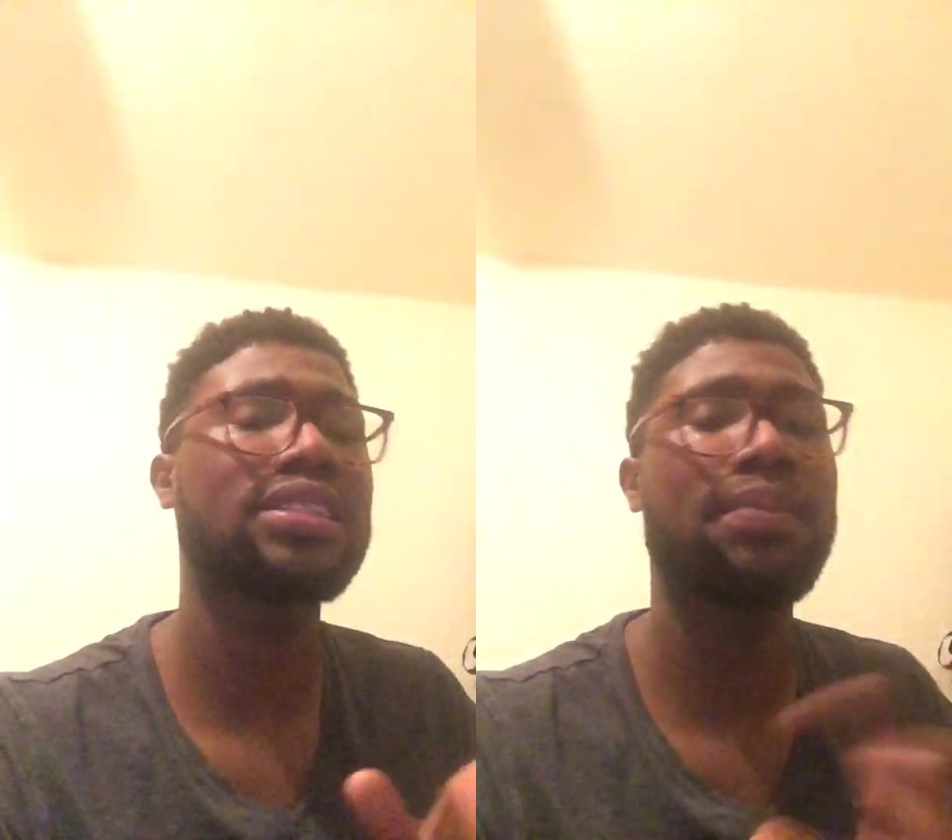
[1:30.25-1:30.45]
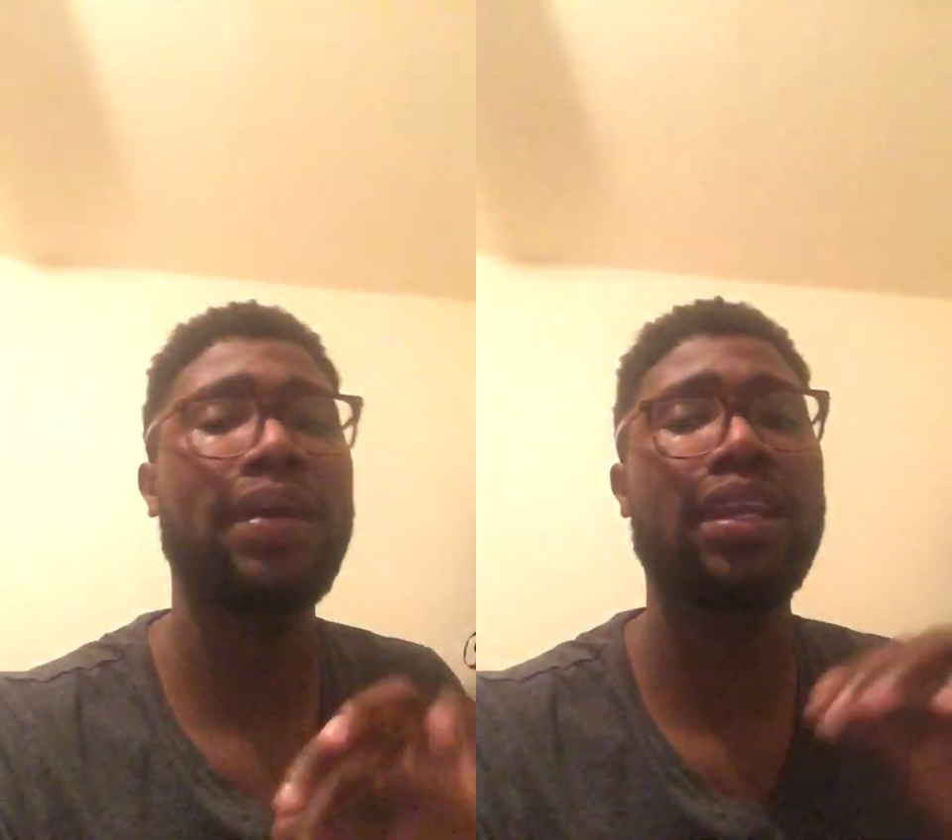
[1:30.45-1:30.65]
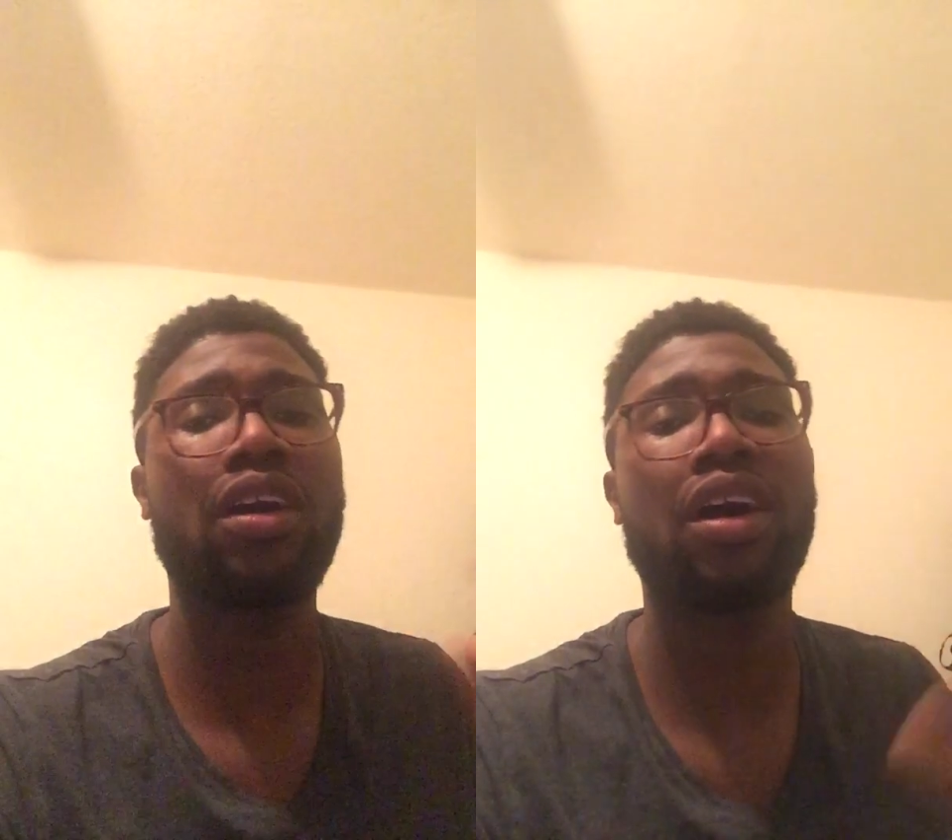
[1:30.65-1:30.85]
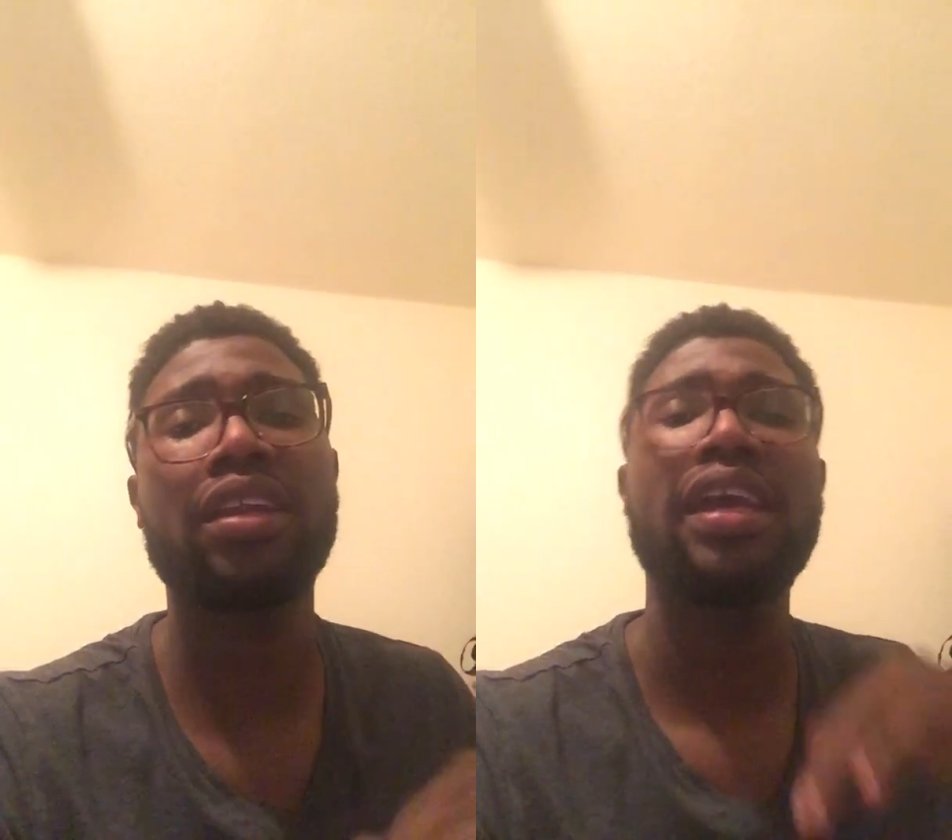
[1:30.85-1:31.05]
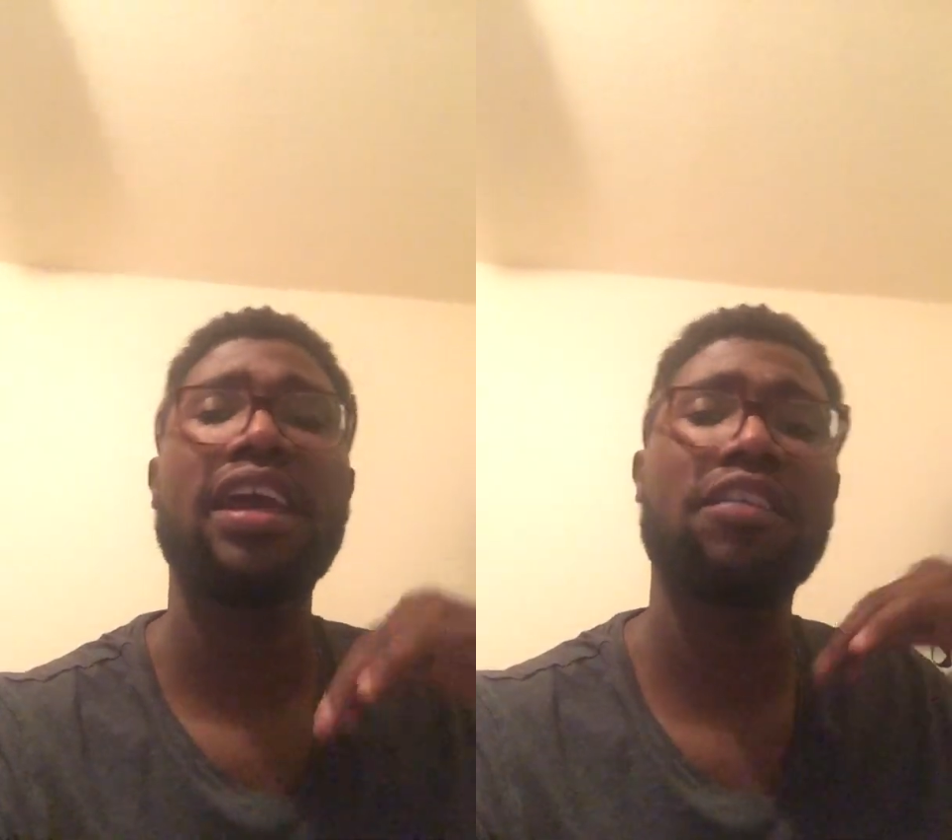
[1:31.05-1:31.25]
depending on
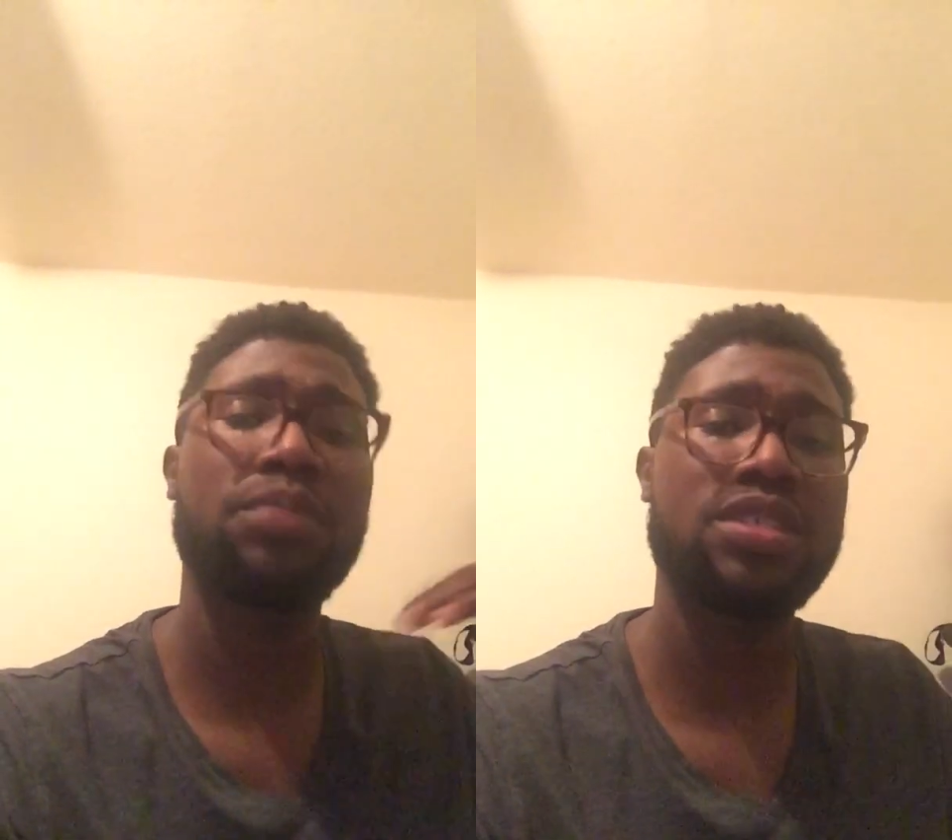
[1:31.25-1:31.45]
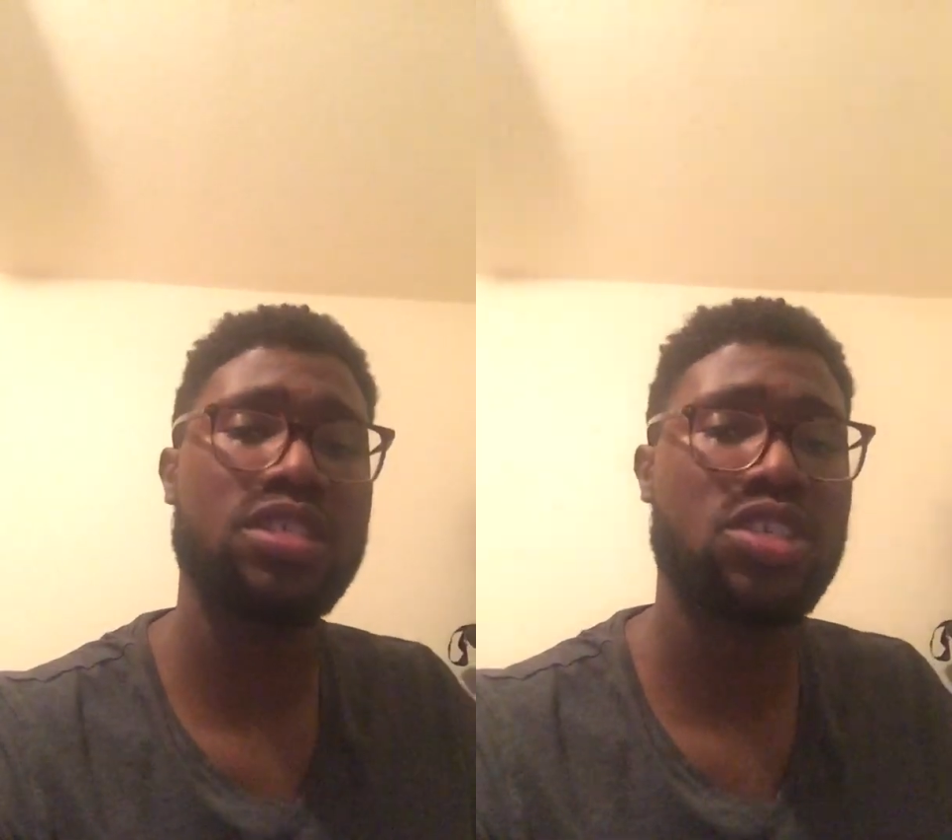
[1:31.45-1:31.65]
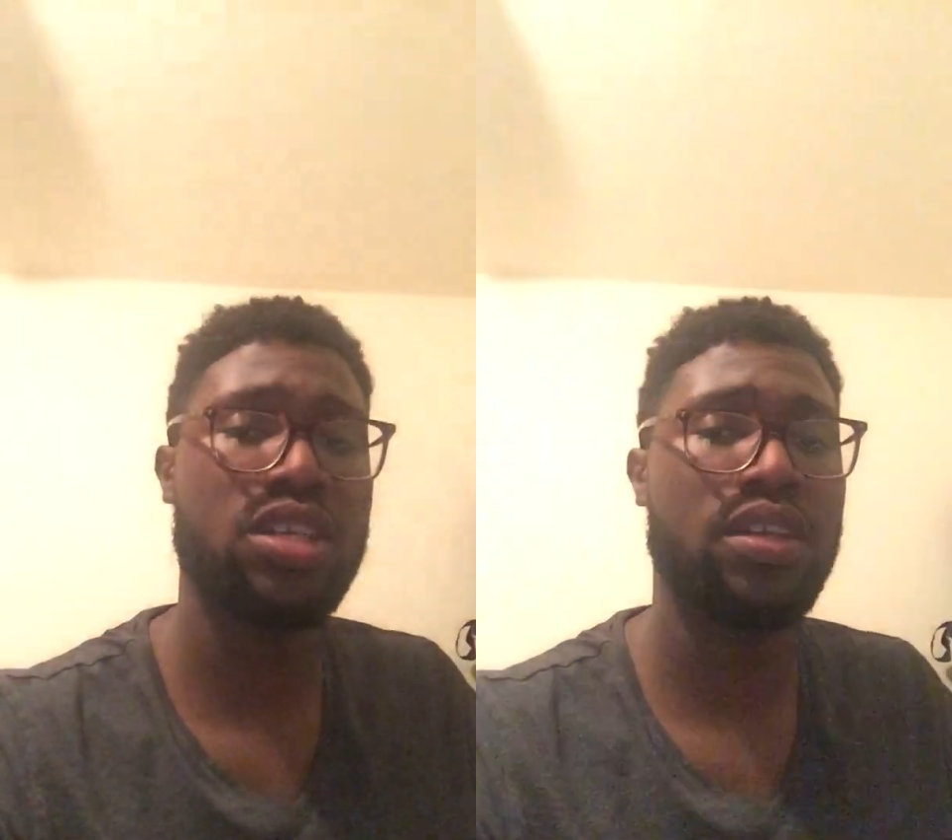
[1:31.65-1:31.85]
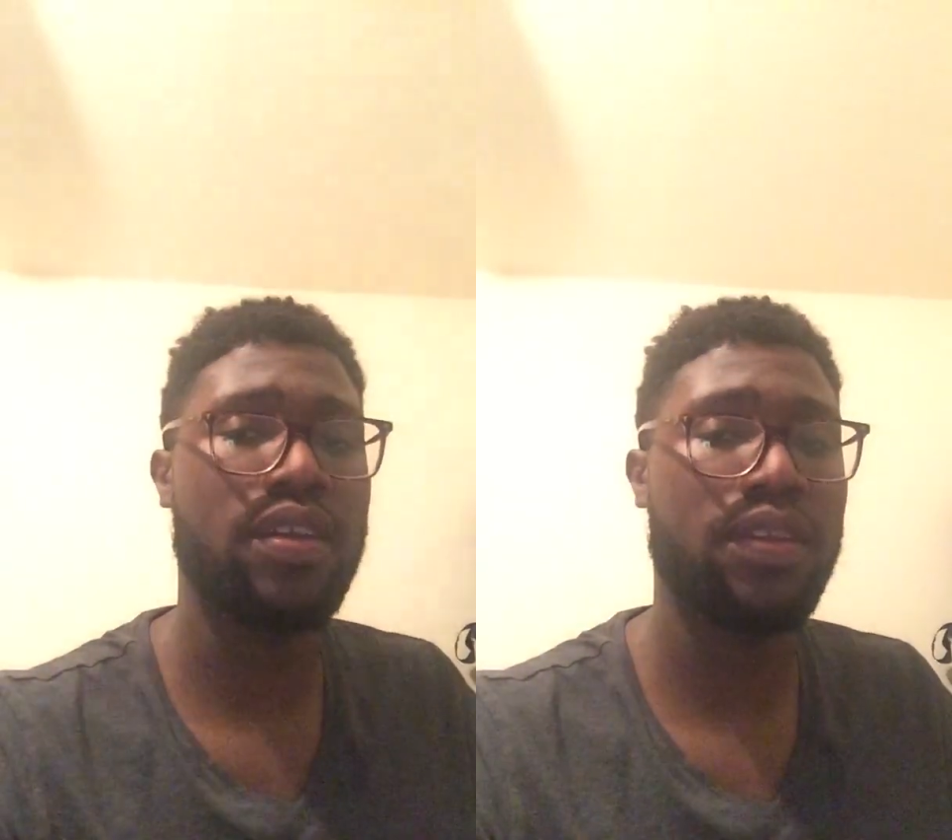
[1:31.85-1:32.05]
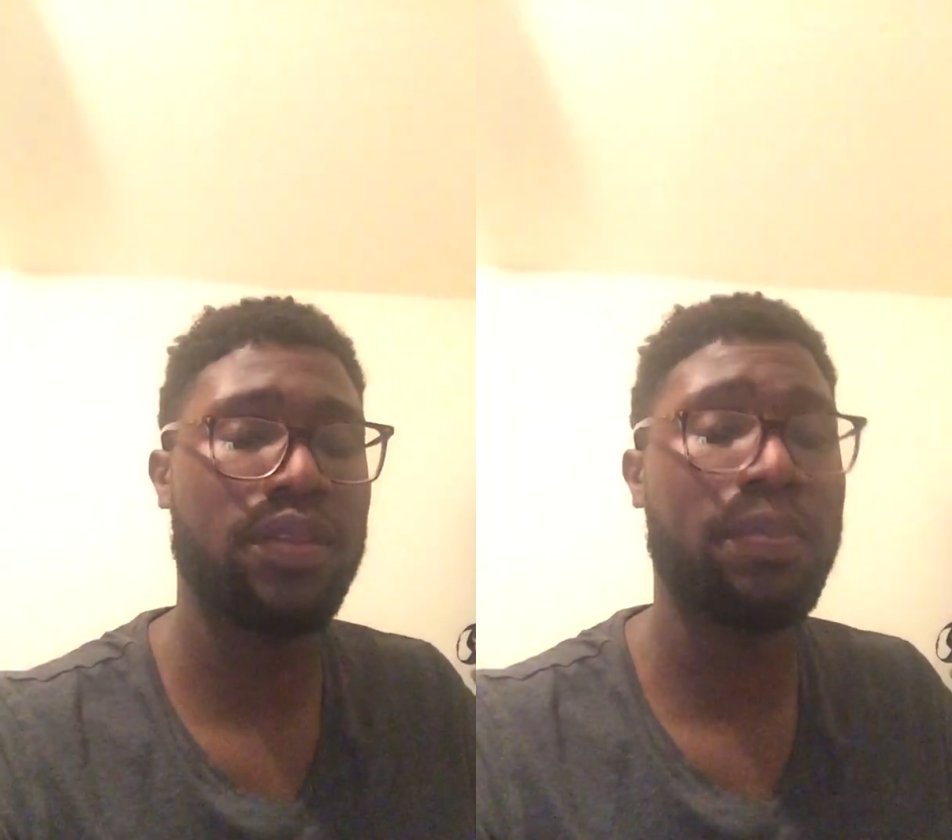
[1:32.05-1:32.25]
if
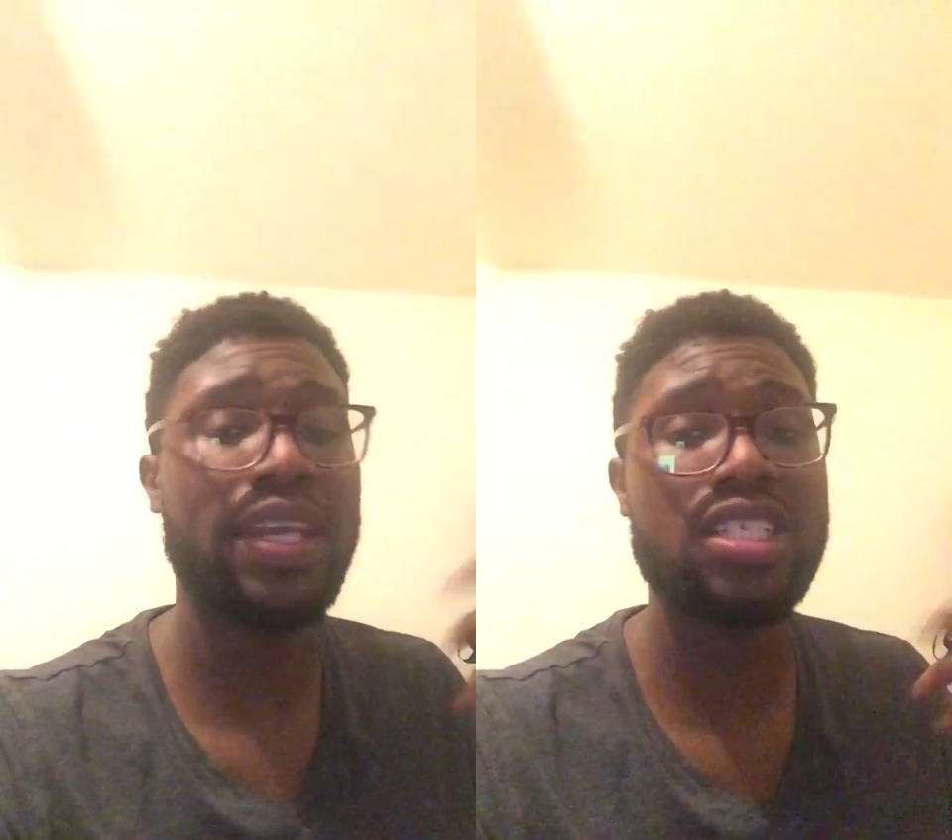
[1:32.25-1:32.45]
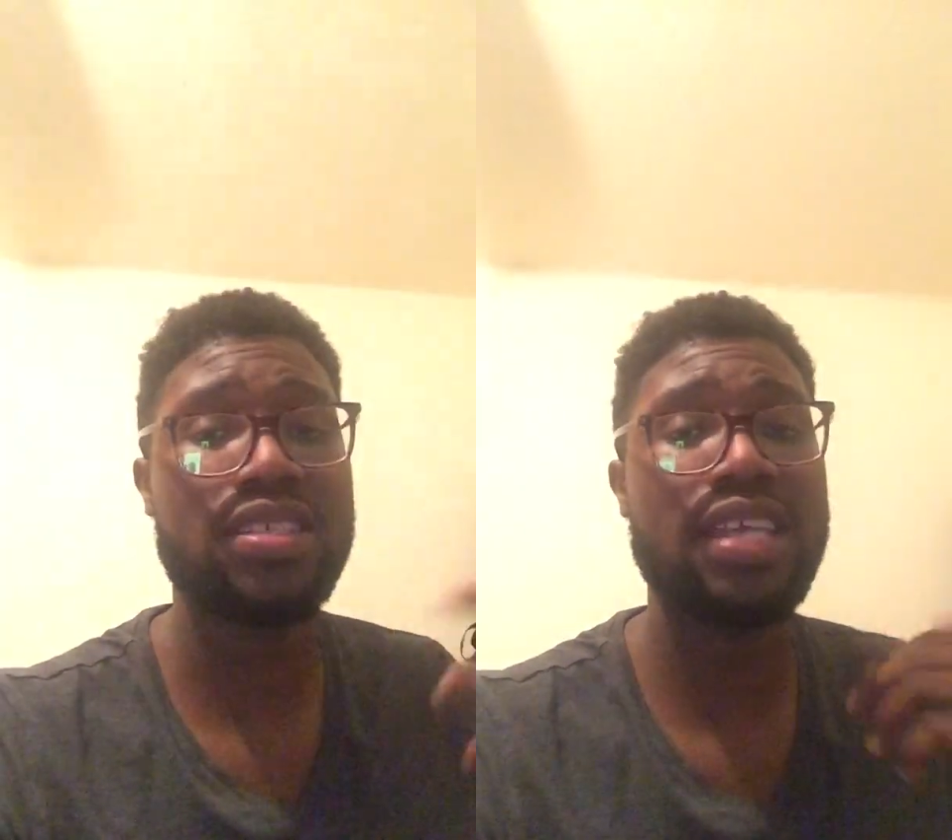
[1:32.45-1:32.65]
the patient